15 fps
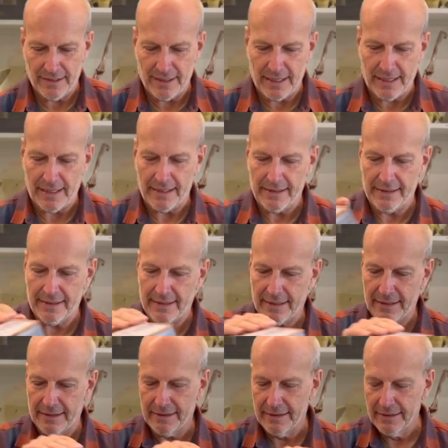And
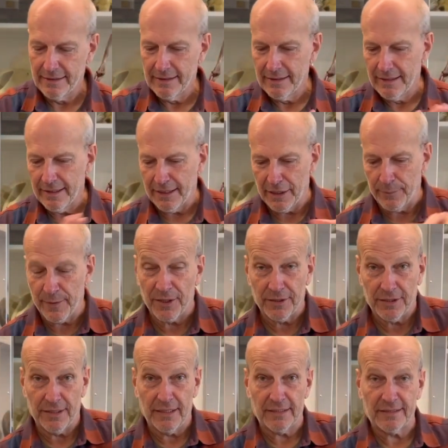it appeared
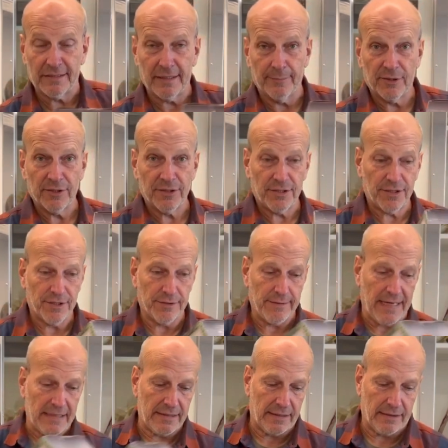in this summer's
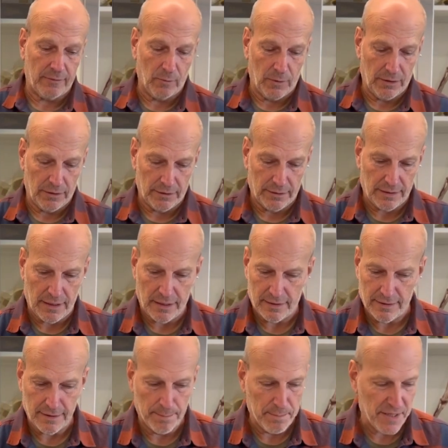Jurassic World
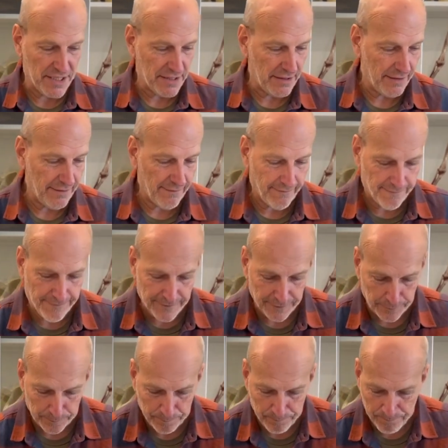Dominion
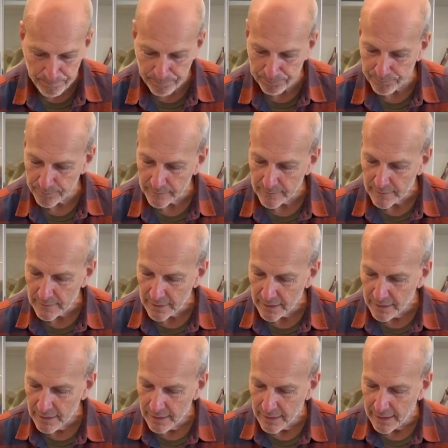film,
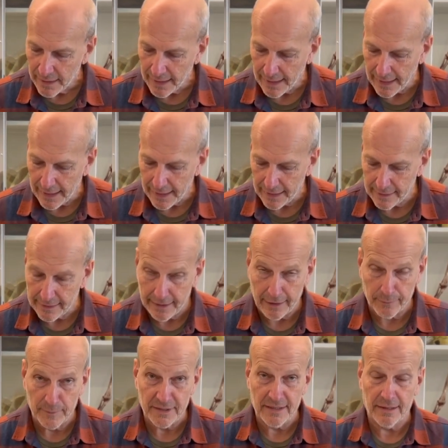and now
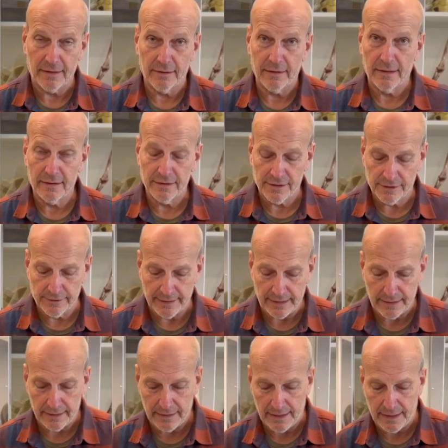Mattel has
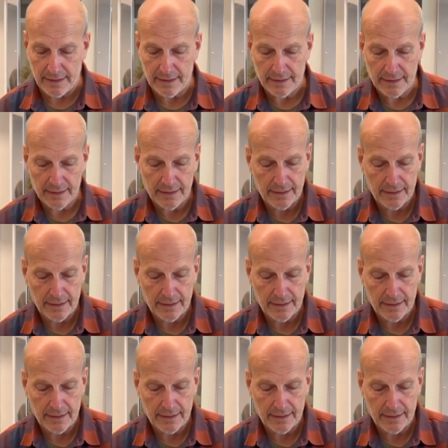created a